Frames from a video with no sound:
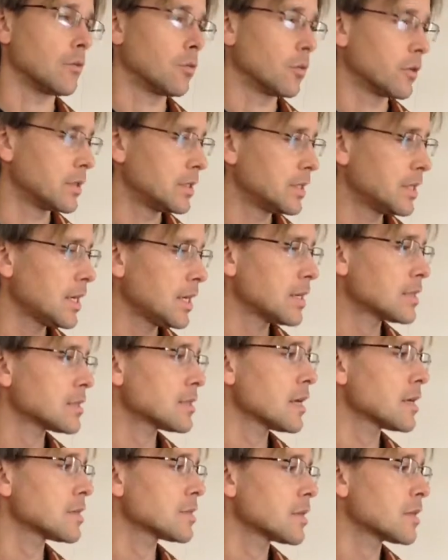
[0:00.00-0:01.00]
Well, the
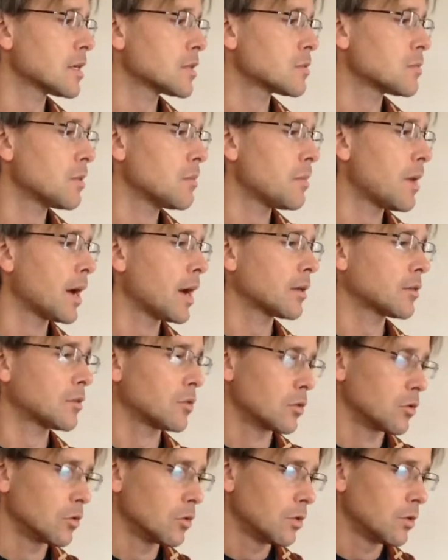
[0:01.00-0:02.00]
DSS takes me back
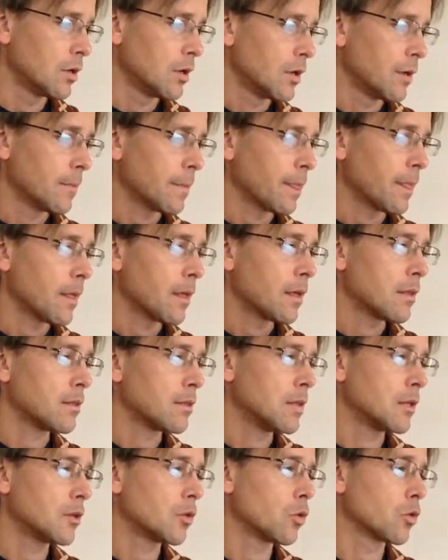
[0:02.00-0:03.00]
to
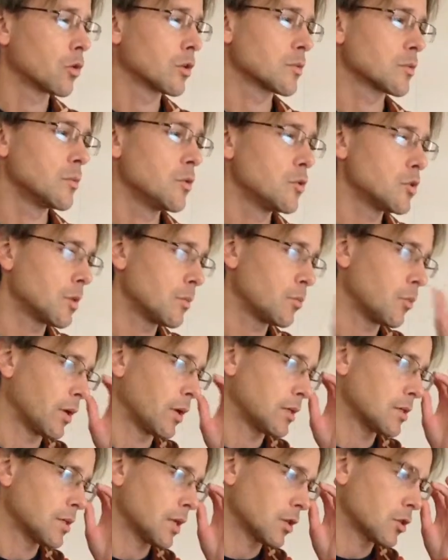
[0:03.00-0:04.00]
the chorus music
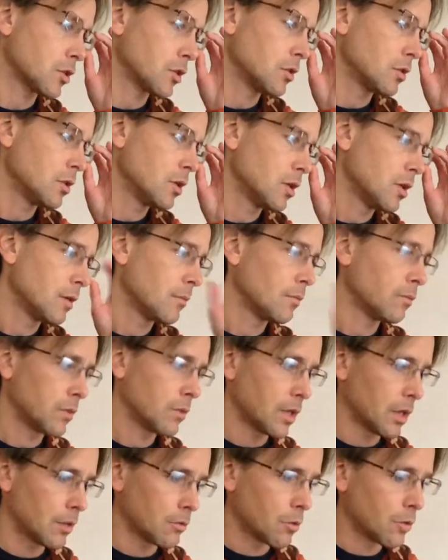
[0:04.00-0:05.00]
break section
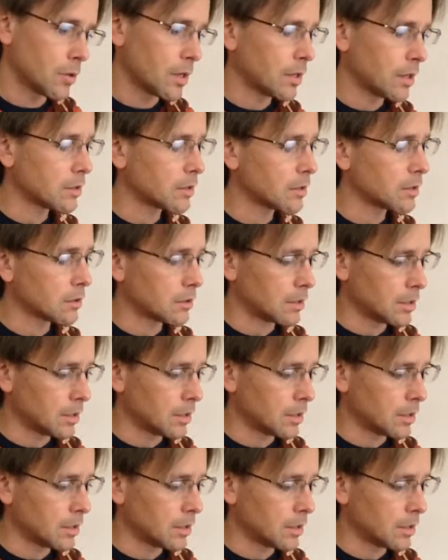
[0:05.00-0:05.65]
that I wrote out here,